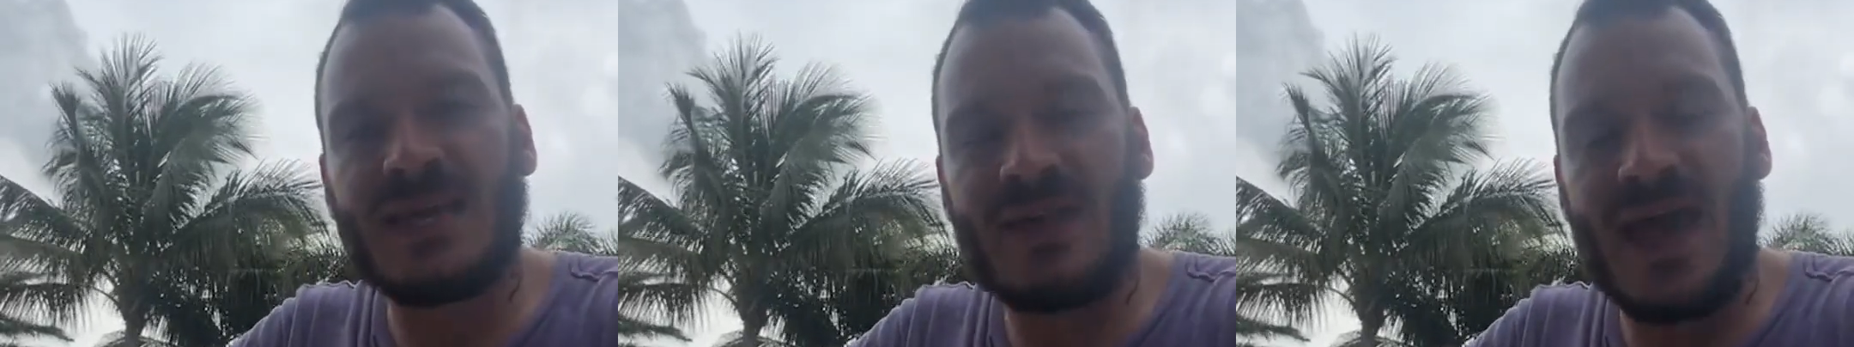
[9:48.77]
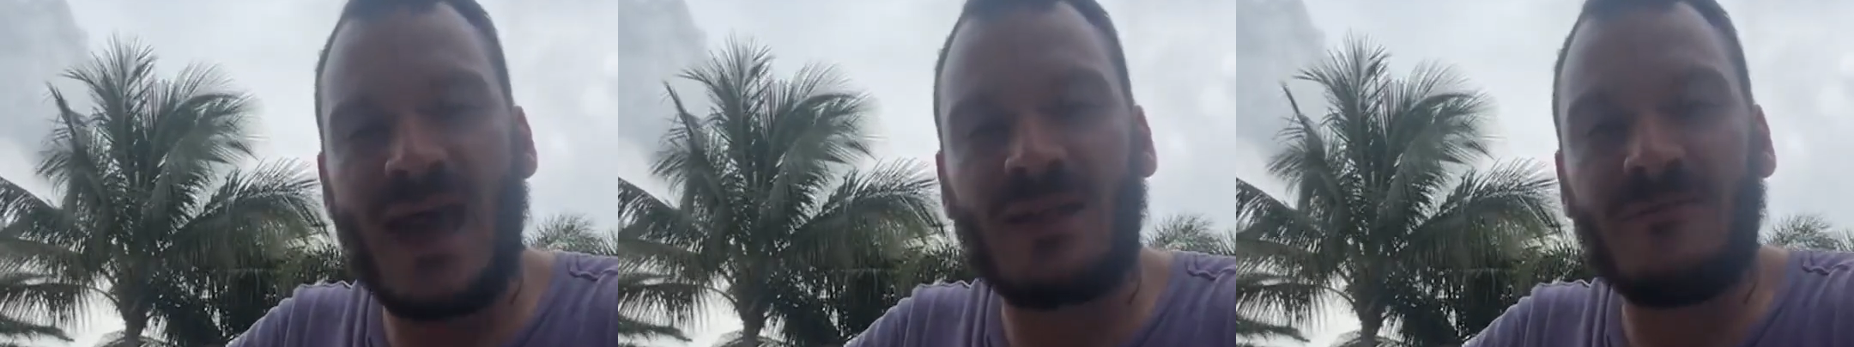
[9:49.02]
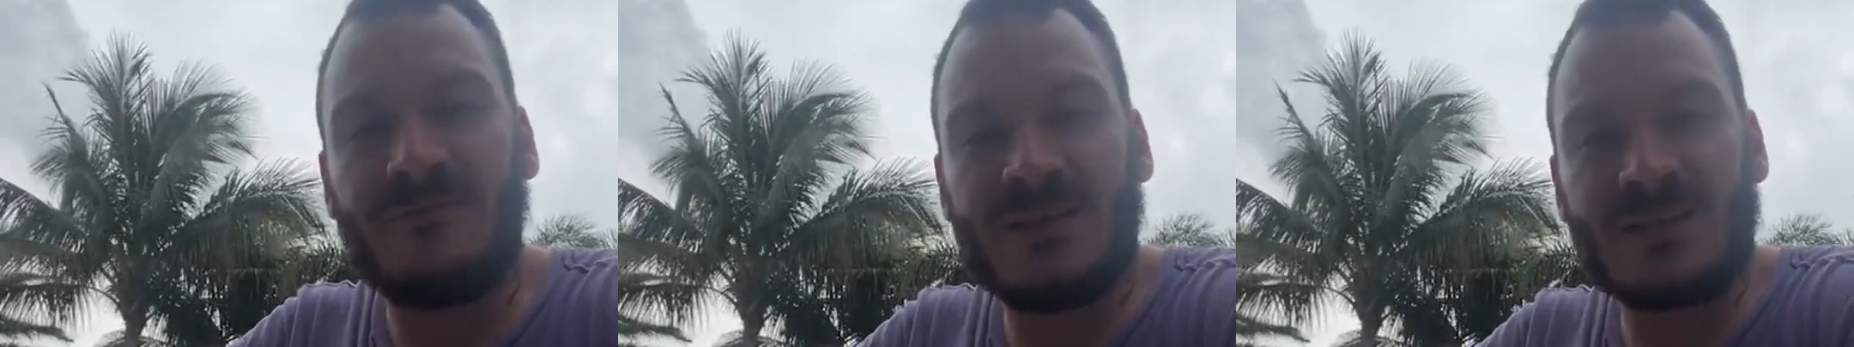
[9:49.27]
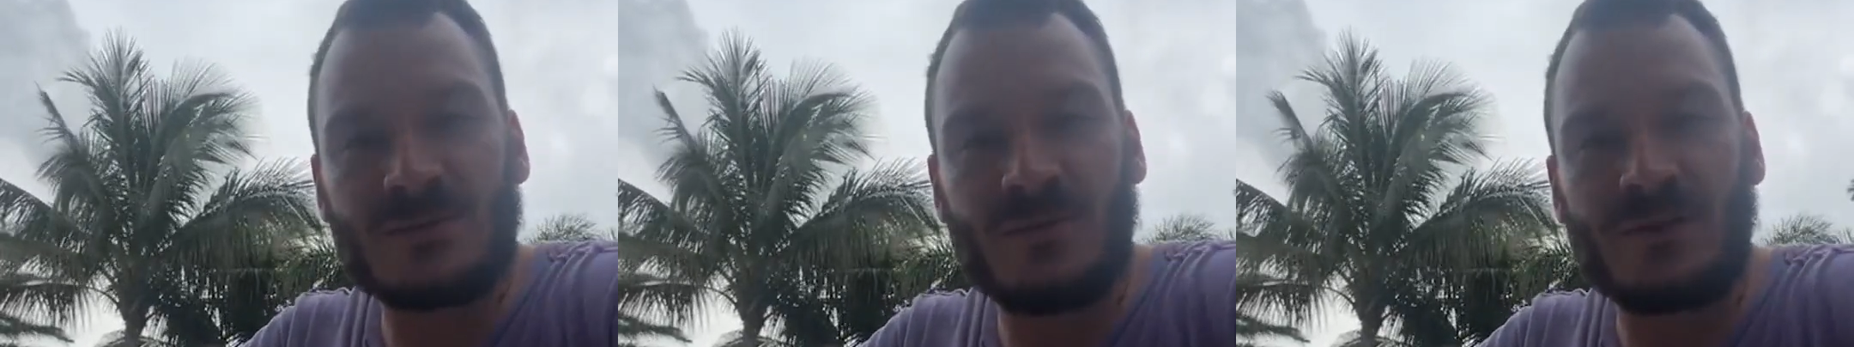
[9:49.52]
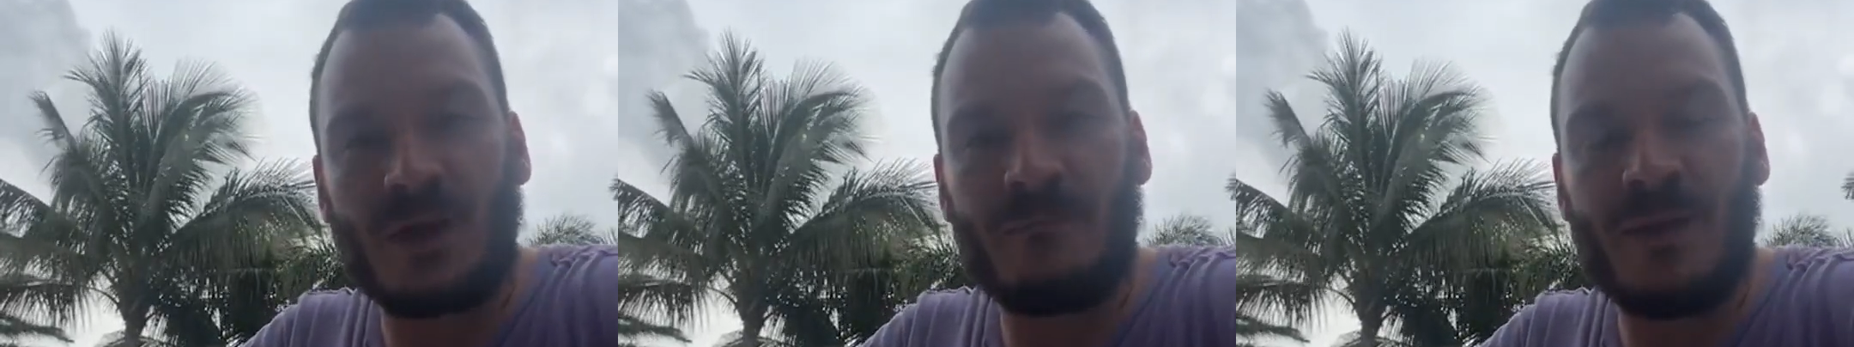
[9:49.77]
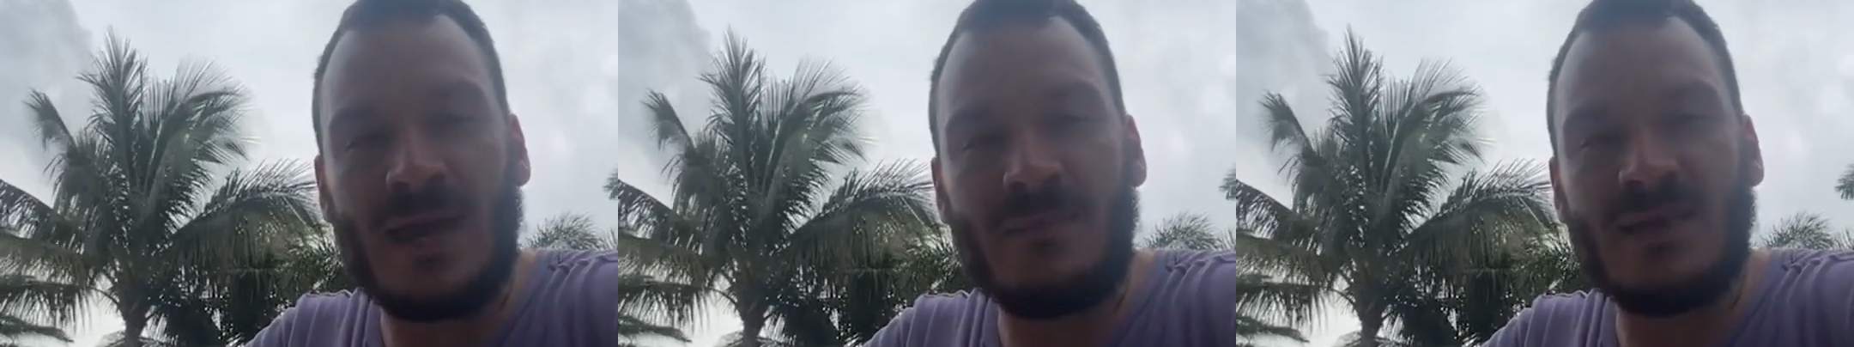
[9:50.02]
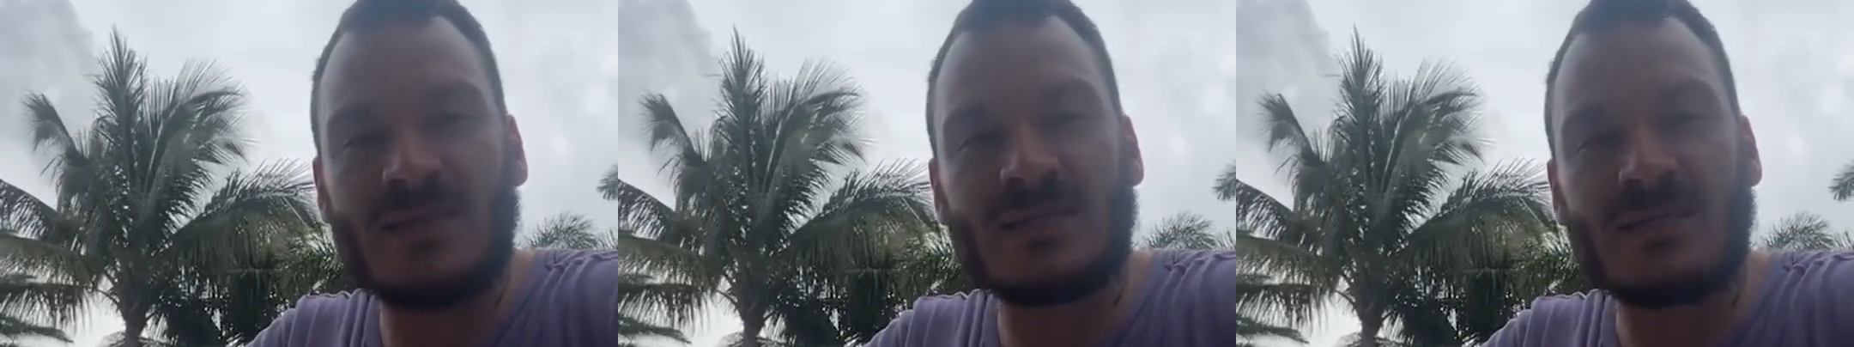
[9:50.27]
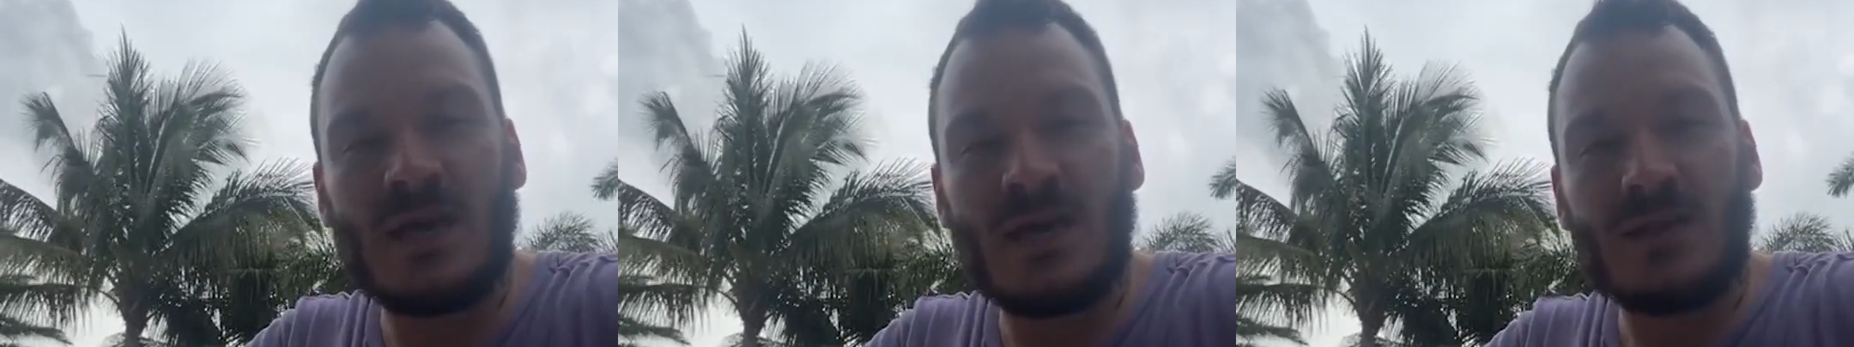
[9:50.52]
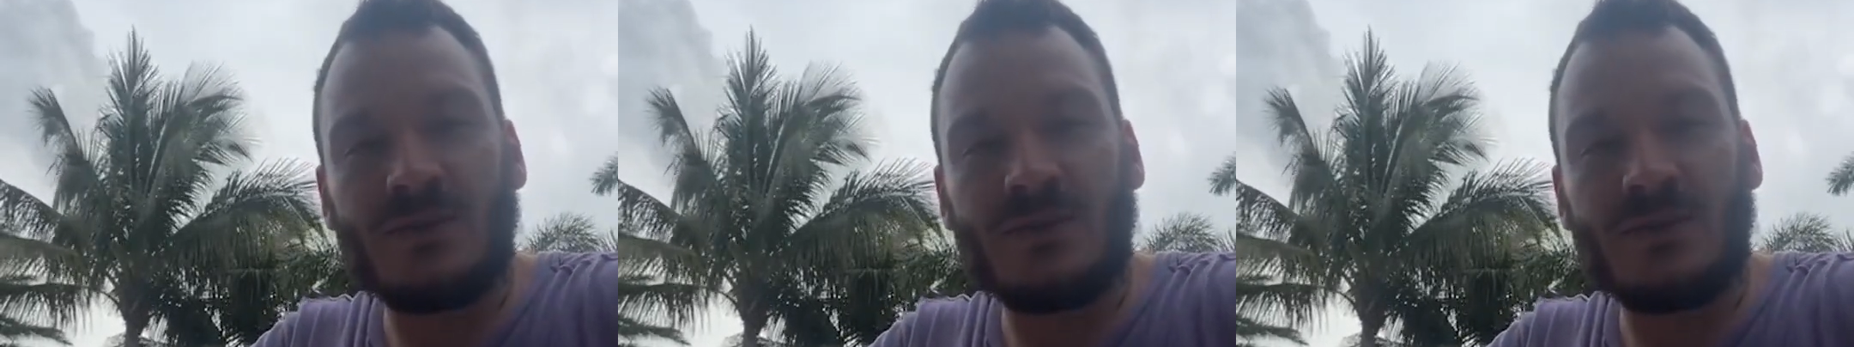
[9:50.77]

say that elephants, when they're babies,